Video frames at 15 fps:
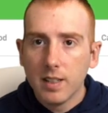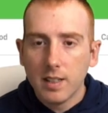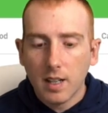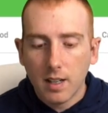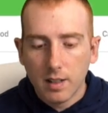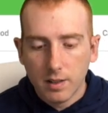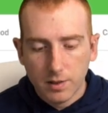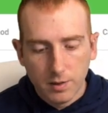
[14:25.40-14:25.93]

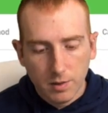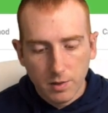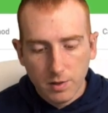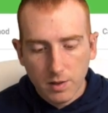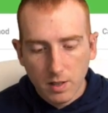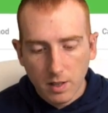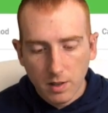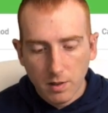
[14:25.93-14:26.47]
dollars or
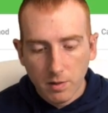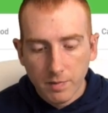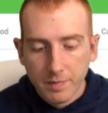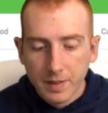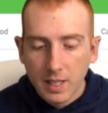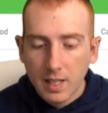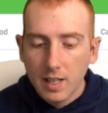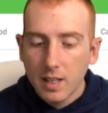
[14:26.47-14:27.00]
so.
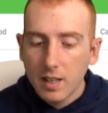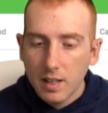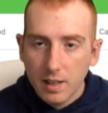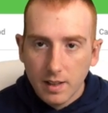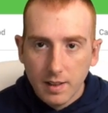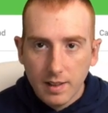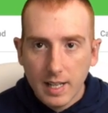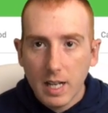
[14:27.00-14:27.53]

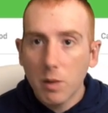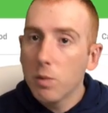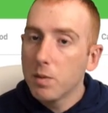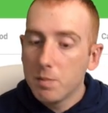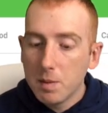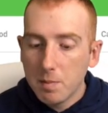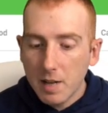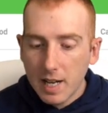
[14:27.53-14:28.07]
That
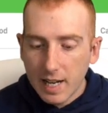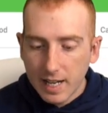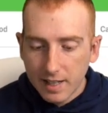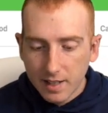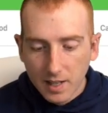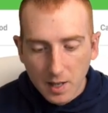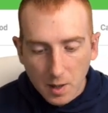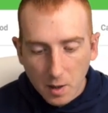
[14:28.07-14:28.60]
would be
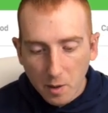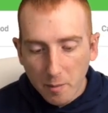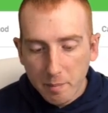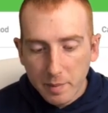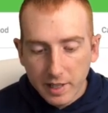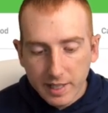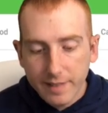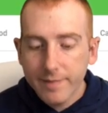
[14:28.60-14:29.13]
bad,
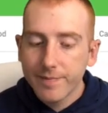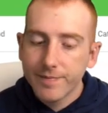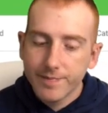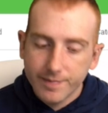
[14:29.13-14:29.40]
but